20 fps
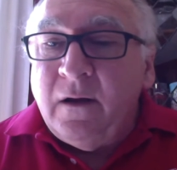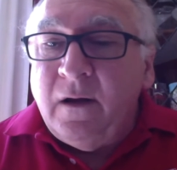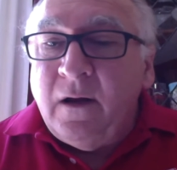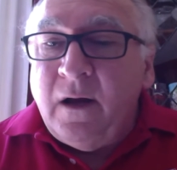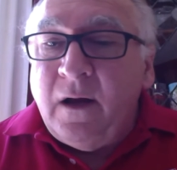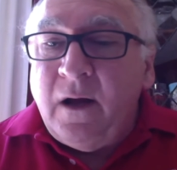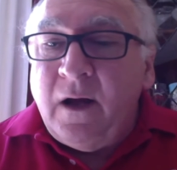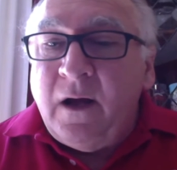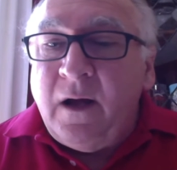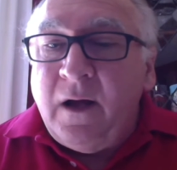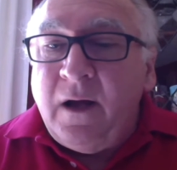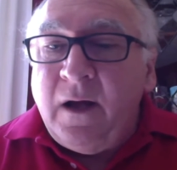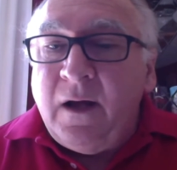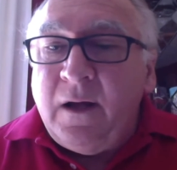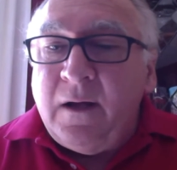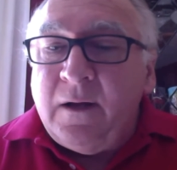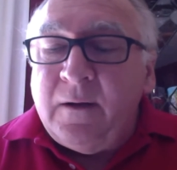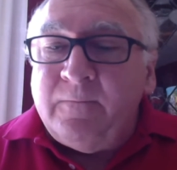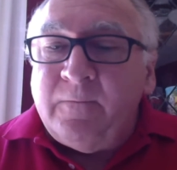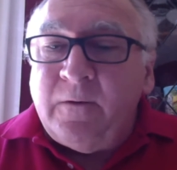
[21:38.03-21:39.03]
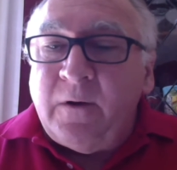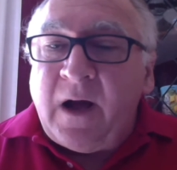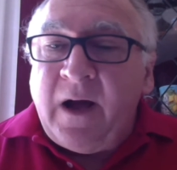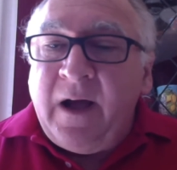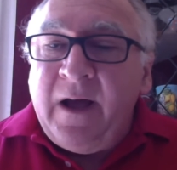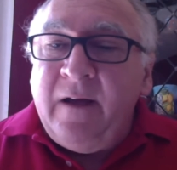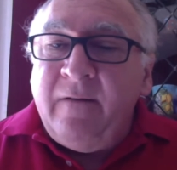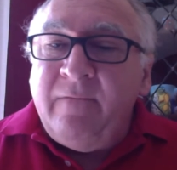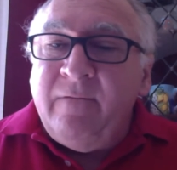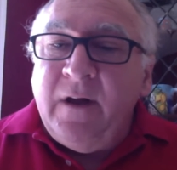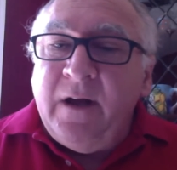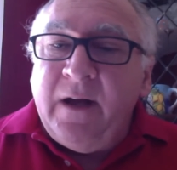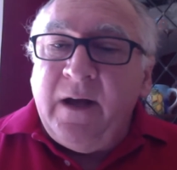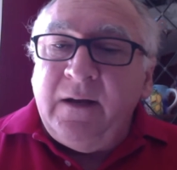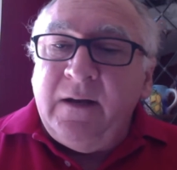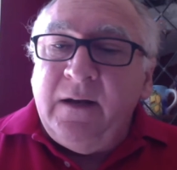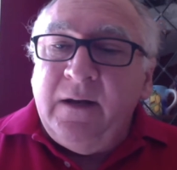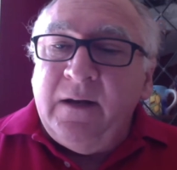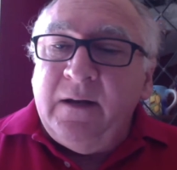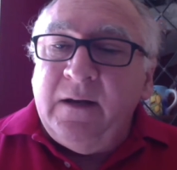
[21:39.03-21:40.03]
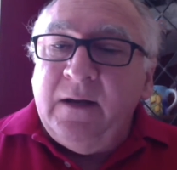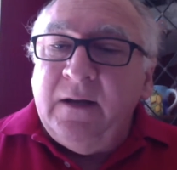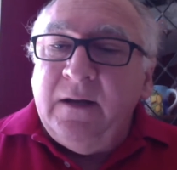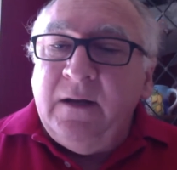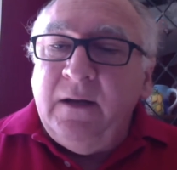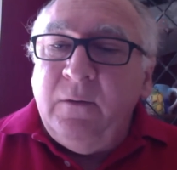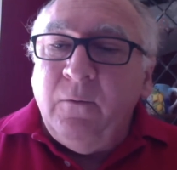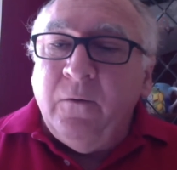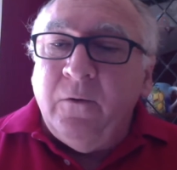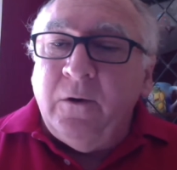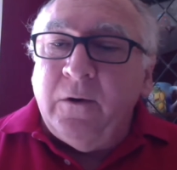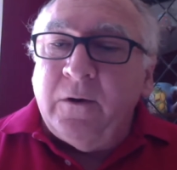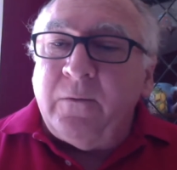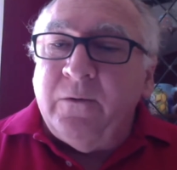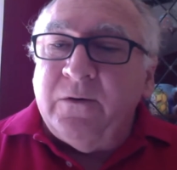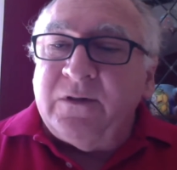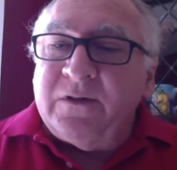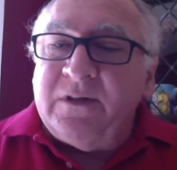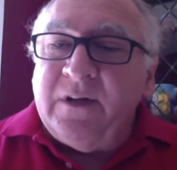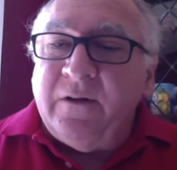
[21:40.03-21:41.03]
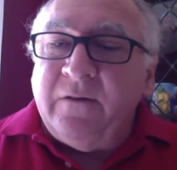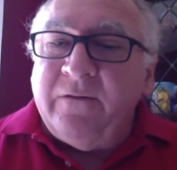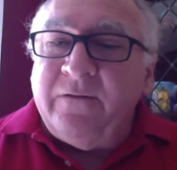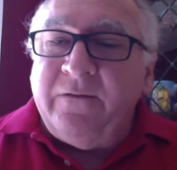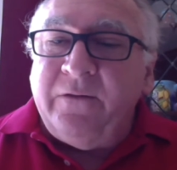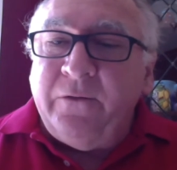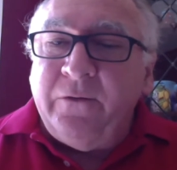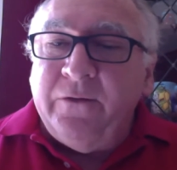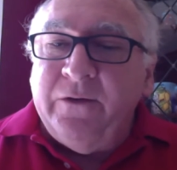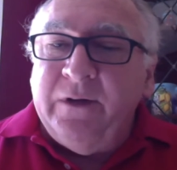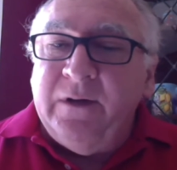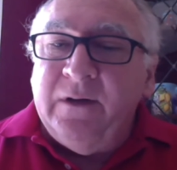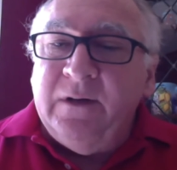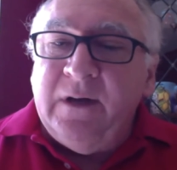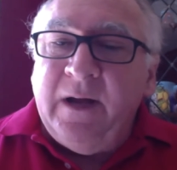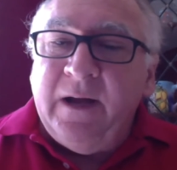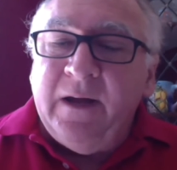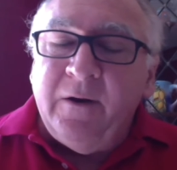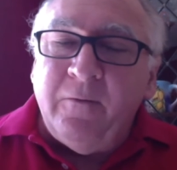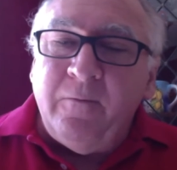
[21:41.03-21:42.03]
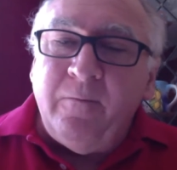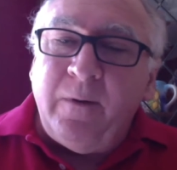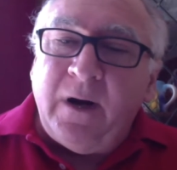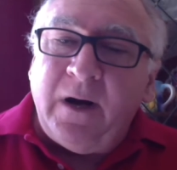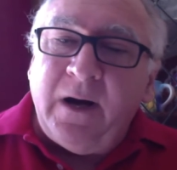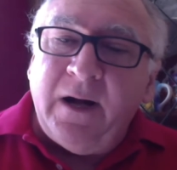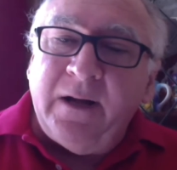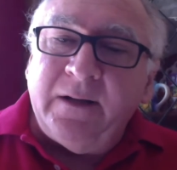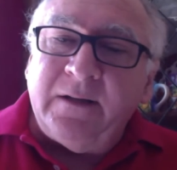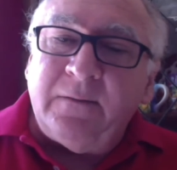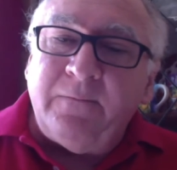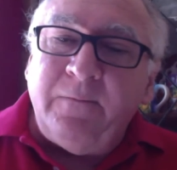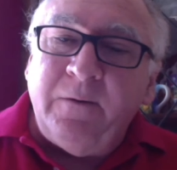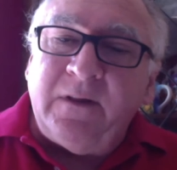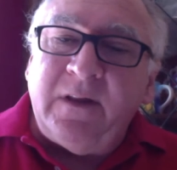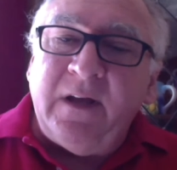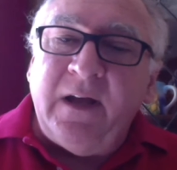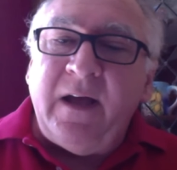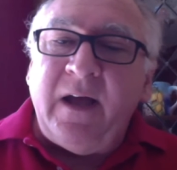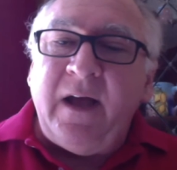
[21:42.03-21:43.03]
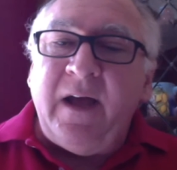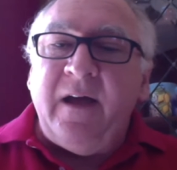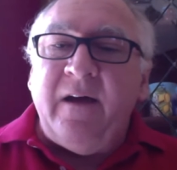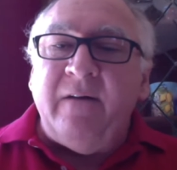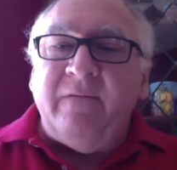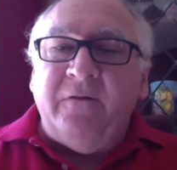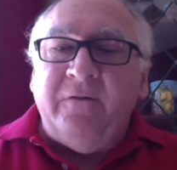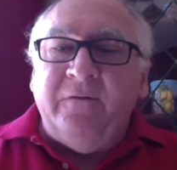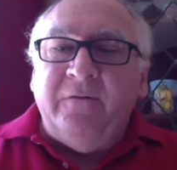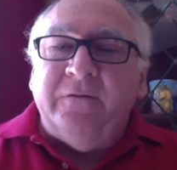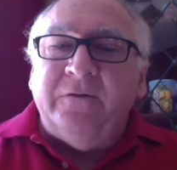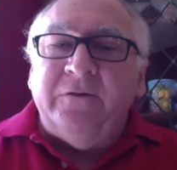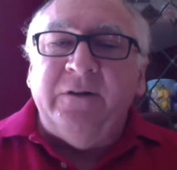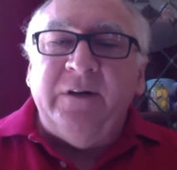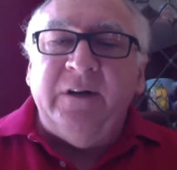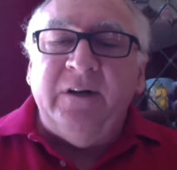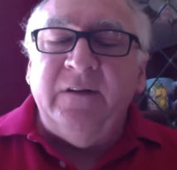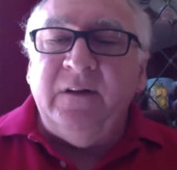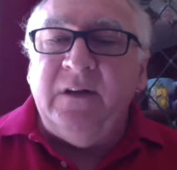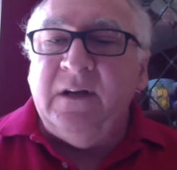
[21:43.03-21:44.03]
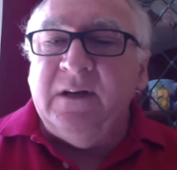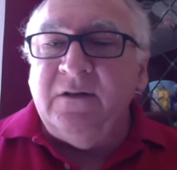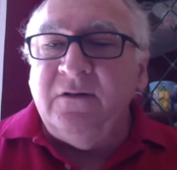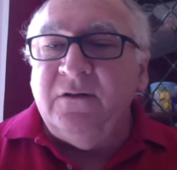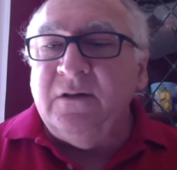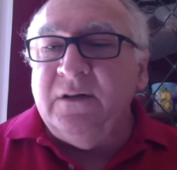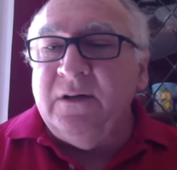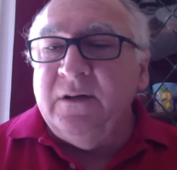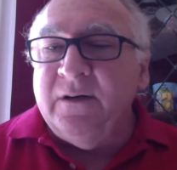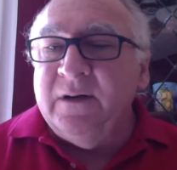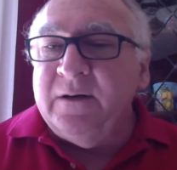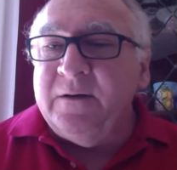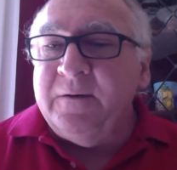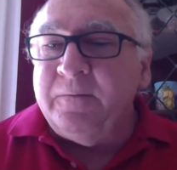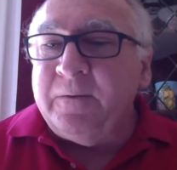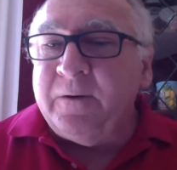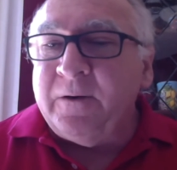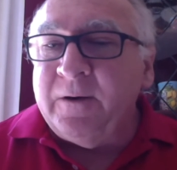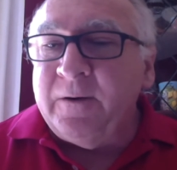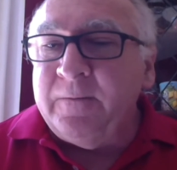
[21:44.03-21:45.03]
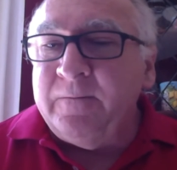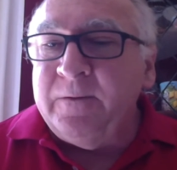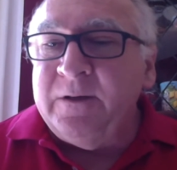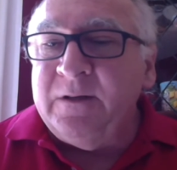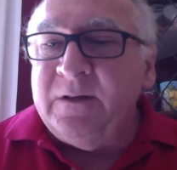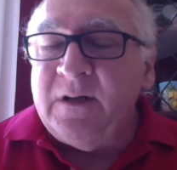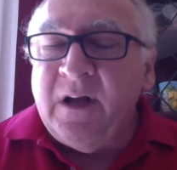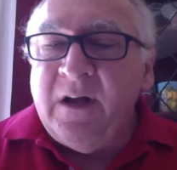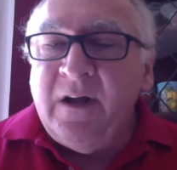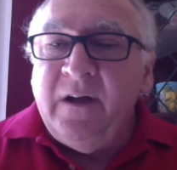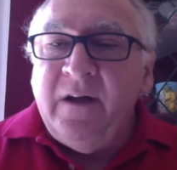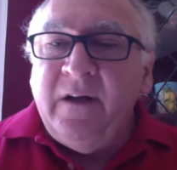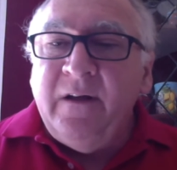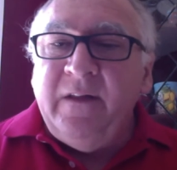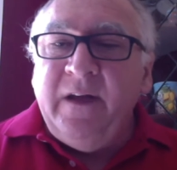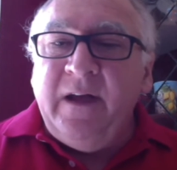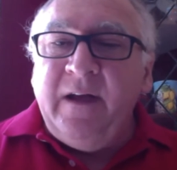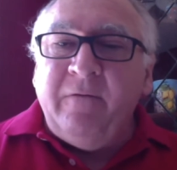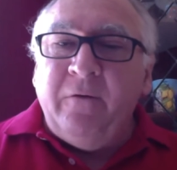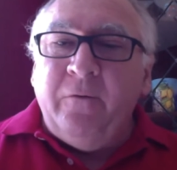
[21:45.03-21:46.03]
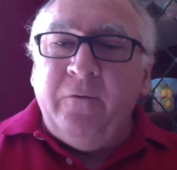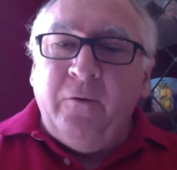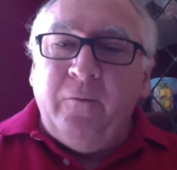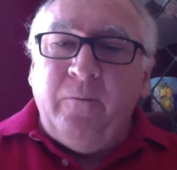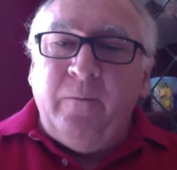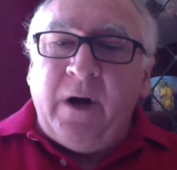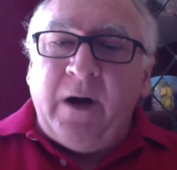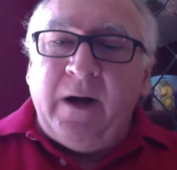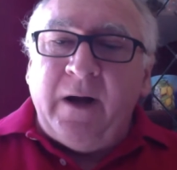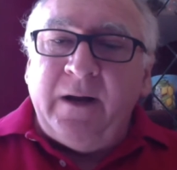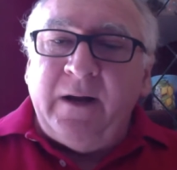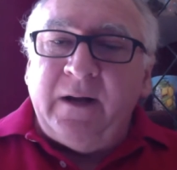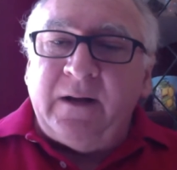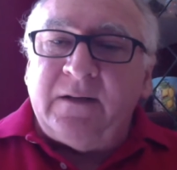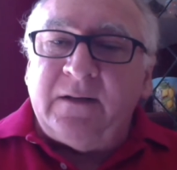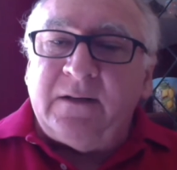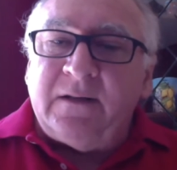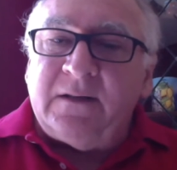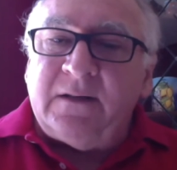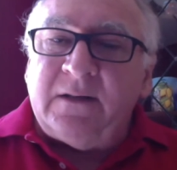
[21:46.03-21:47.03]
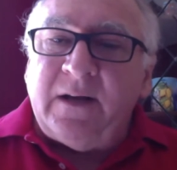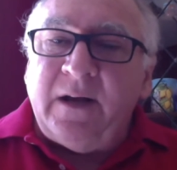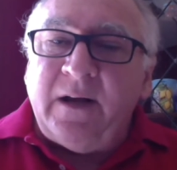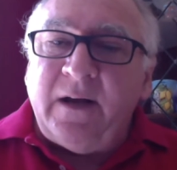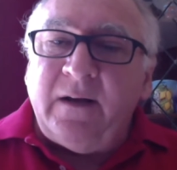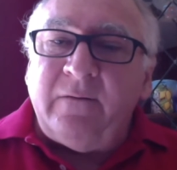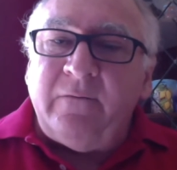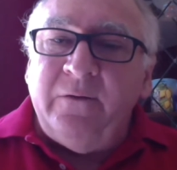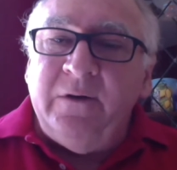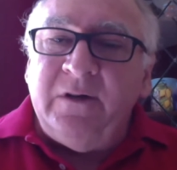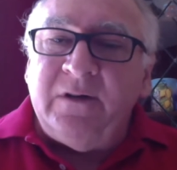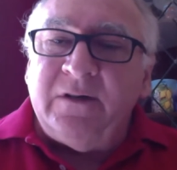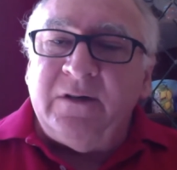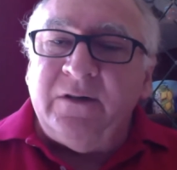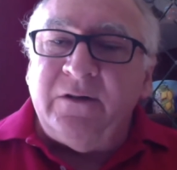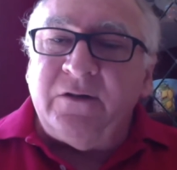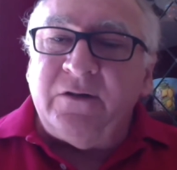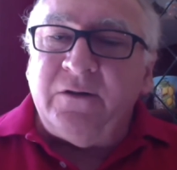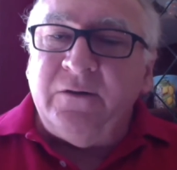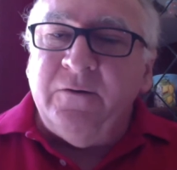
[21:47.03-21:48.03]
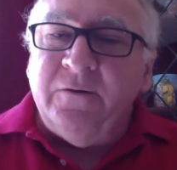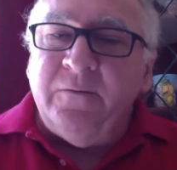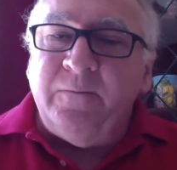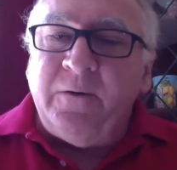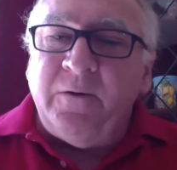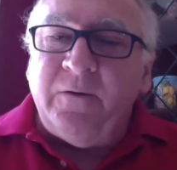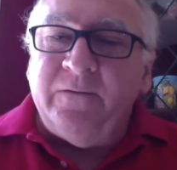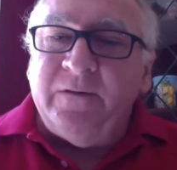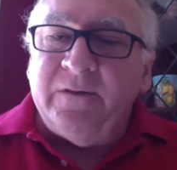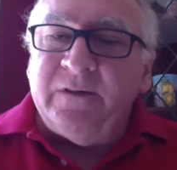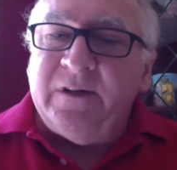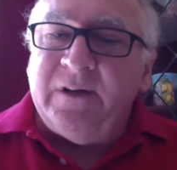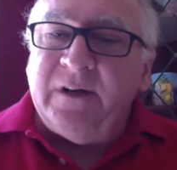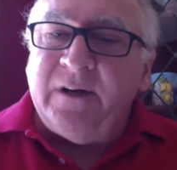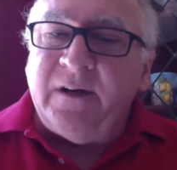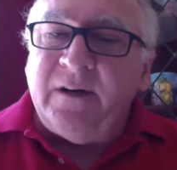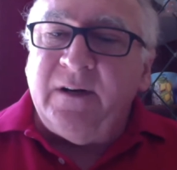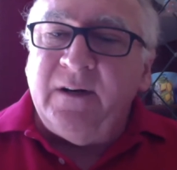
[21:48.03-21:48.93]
I have not done any work with self-folding nanobots, but they have over in the engineering department. They have a robotics research group over there,